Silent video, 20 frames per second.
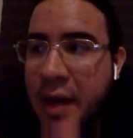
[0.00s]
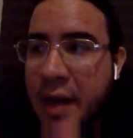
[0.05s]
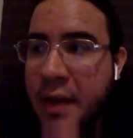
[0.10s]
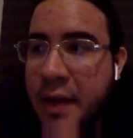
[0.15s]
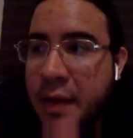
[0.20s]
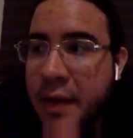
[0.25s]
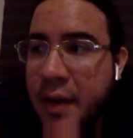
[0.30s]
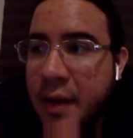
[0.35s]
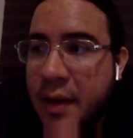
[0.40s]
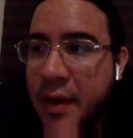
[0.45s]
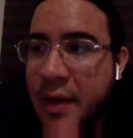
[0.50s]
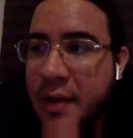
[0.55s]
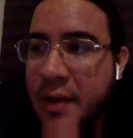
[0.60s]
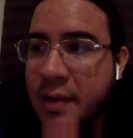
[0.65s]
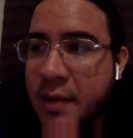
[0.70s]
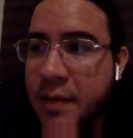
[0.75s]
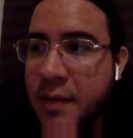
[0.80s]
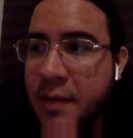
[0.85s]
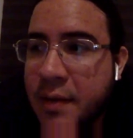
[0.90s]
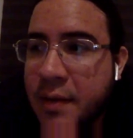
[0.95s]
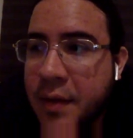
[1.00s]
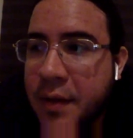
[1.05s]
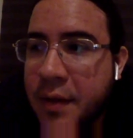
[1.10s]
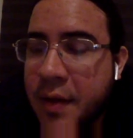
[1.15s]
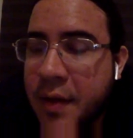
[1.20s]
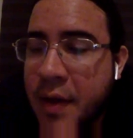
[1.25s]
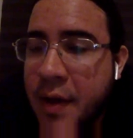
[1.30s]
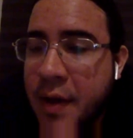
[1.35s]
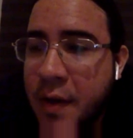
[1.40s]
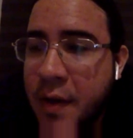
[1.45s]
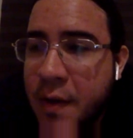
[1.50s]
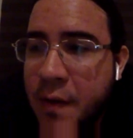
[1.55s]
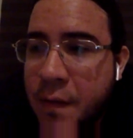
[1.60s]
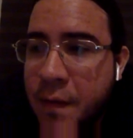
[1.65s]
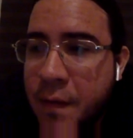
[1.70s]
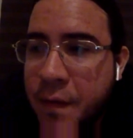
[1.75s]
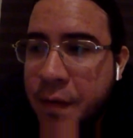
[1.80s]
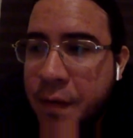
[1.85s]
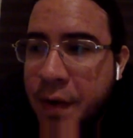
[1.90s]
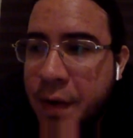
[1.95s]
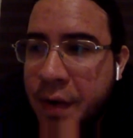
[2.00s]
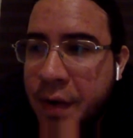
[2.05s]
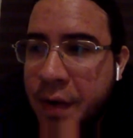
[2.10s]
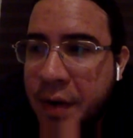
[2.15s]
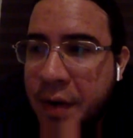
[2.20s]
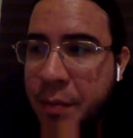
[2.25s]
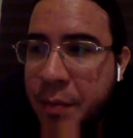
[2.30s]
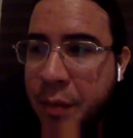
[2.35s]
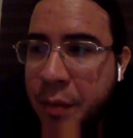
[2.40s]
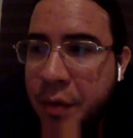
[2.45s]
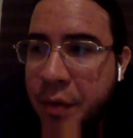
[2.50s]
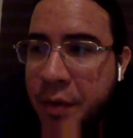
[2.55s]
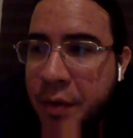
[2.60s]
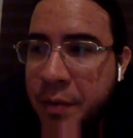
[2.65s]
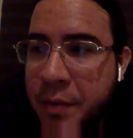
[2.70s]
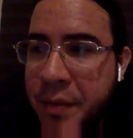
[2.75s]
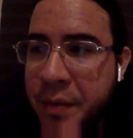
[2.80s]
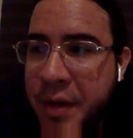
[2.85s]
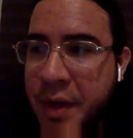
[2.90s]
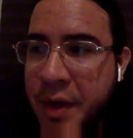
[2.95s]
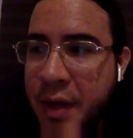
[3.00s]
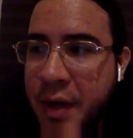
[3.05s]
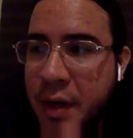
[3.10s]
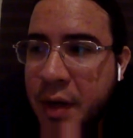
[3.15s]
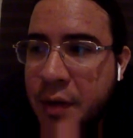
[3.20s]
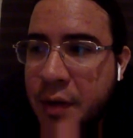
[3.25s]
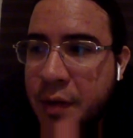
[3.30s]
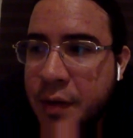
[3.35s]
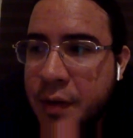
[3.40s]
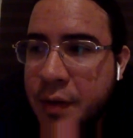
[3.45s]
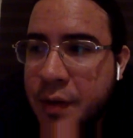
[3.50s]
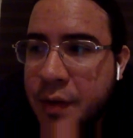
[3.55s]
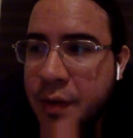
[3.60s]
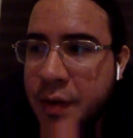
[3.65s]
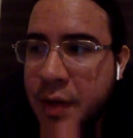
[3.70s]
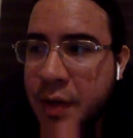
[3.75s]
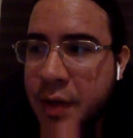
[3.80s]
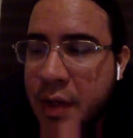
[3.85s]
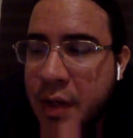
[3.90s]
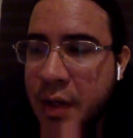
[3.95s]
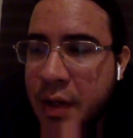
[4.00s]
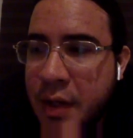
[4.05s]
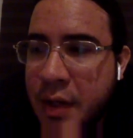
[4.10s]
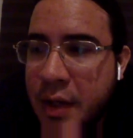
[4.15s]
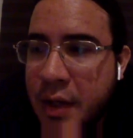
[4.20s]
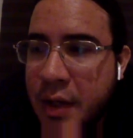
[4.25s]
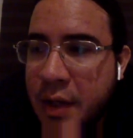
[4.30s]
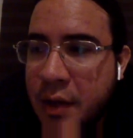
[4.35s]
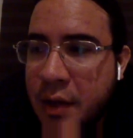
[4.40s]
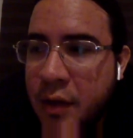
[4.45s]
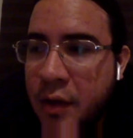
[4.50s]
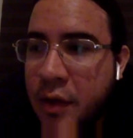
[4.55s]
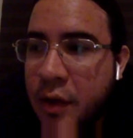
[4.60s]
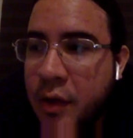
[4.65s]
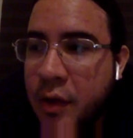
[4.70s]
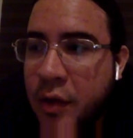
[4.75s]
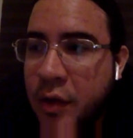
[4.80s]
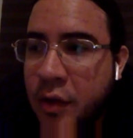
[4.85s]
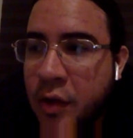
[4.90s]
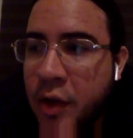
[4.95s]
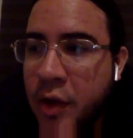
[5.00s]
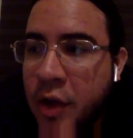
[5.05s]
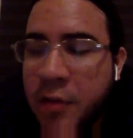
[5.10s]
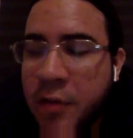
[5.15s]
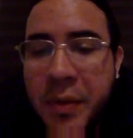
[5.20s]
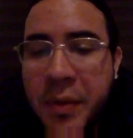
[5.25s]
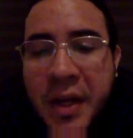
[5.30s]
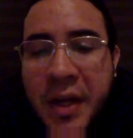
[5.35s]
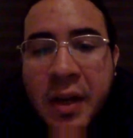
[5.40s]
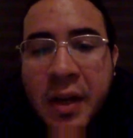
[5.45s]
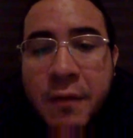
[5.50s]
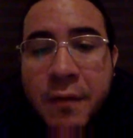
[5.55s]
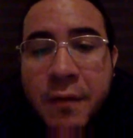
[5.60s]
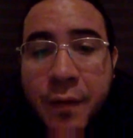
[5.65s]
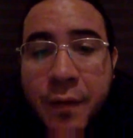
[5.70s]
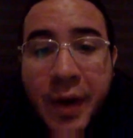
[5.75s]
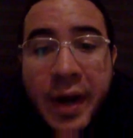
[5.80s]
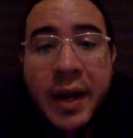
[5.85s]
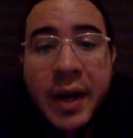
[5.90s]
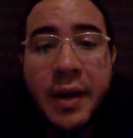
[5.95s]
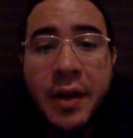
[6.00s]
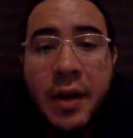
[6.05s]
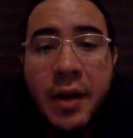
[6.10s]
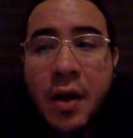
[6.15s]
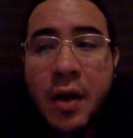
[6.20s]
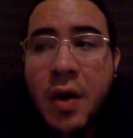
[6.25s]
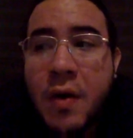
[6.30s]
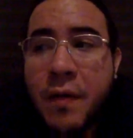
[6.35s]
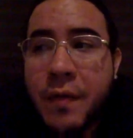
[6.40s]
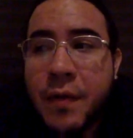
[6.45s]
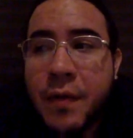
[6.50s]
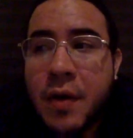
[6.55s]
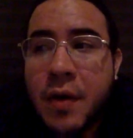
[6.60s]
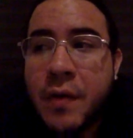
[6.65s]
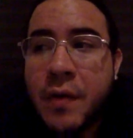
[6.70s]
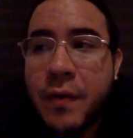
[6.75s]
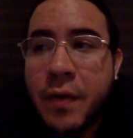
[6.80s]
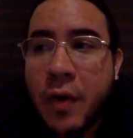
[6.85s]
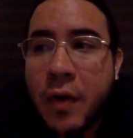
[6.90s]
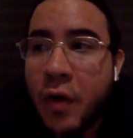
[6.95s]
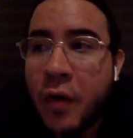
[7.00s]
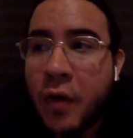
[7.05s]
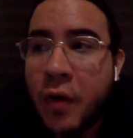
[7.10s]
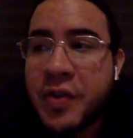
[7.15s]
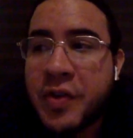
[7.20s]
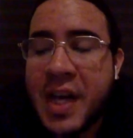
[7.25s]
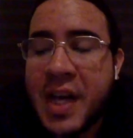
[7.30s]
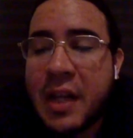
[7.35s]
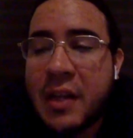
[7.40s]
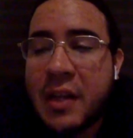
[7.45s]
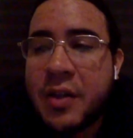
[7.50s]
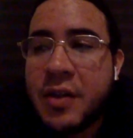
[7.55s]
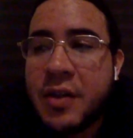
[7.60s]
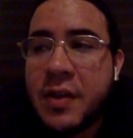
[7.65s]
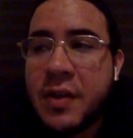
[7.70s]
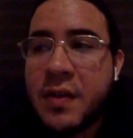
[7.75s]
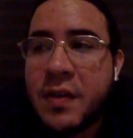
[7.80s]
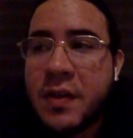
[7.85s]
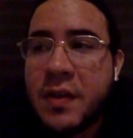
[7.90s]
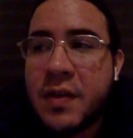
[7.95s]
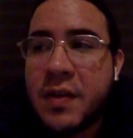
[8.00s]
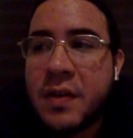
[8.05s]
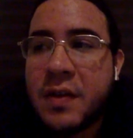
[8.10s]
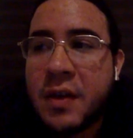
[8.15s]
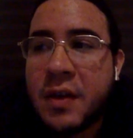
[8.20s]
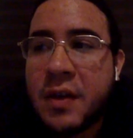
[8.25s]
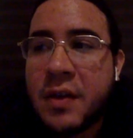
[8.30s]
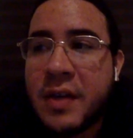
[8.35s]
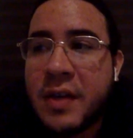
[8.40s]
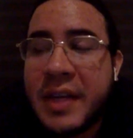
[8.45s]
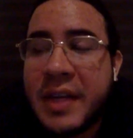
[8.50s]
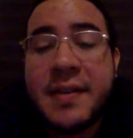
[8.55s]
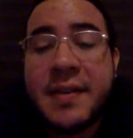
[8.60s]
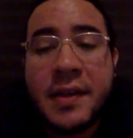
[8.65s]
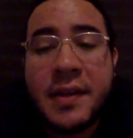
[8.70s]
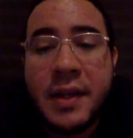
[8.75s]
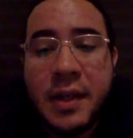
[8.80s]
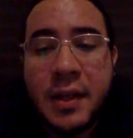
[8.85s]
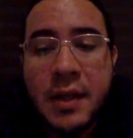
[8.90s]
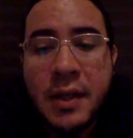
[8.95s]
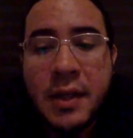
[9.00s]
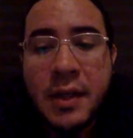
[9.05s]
I think that's something very important, because not being afraid of challenges is not easy.